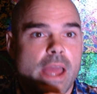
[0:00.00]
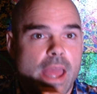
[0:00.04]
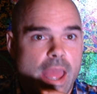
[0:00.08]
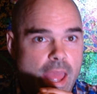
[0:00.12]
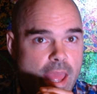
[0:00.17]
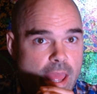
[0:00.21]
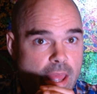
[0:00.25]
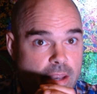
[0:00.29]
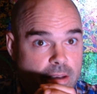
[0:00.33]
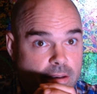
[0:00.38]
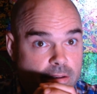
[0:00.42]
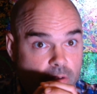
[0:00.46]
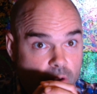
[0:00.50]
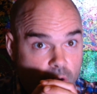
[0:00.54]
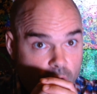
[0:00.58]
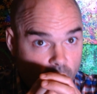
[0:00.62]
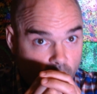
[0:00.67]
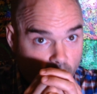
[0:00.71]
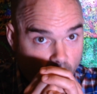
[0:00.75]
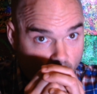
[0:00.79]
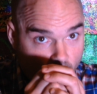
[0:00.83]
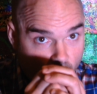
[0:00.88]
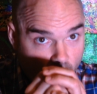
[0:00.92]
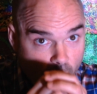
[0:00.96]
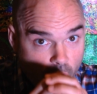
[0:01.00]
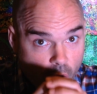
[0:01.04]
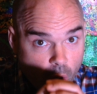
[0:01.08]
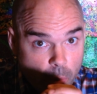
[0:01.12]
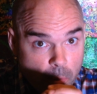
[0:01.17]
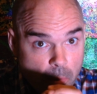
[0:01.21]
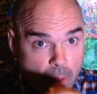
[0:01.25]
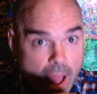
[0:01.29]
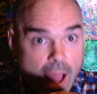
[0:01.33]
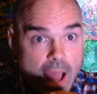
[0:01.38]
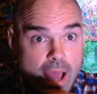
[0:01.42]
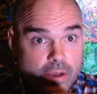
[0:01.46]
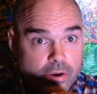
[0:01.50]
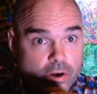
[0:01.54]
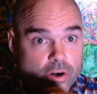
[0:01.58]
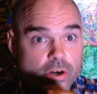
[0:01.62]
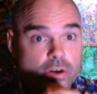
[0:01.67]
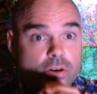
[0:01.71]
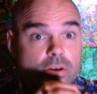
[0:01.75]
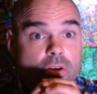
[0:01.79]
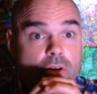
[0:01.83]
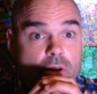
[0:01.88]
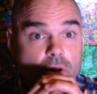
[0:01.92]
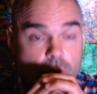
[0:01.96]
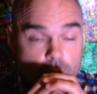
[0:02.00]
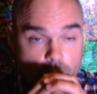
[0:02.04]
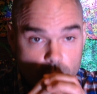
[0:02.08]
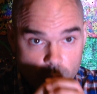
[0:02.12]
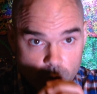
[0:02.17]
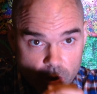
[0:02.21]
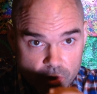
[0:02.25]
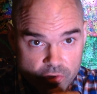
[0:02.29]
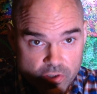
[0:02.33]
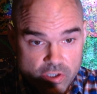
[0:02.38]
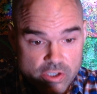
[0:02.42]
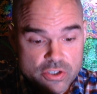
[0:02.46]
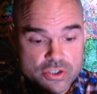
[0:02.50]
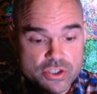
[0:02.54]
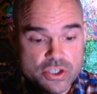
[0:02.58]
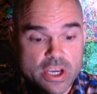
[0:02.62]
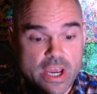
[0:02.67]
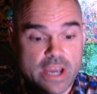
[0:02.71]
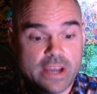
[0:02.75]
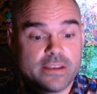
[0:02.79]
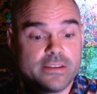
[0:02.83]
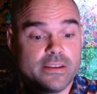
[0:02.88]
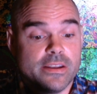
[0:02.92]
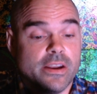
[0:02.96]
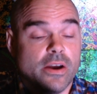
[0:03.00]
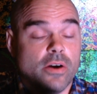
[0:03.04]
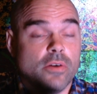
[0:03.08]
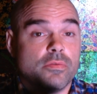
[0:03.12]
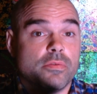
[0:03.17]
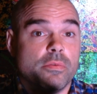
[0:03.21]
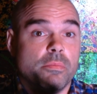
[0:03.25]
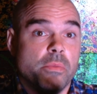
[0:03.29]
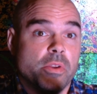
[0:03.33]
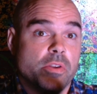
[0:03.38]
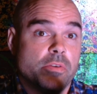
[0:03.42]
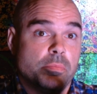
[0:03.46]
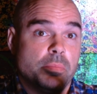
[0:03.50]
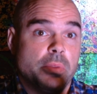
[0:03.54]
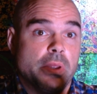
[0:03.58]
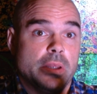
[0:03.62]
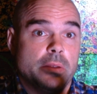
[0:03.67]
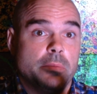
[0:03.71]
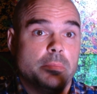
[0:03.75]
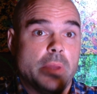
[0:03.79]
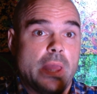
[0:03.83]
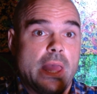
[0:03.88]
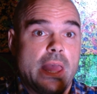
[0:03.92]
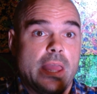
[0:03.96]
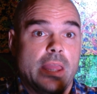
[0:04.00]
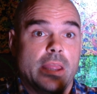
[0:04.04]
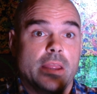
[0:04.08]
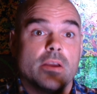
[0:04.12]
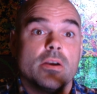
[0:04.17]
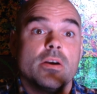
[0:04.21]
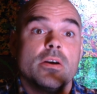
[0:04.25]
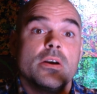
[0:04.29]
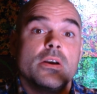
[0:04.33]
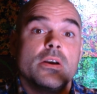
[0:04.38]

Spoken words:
and all matter was ejected out from this big bang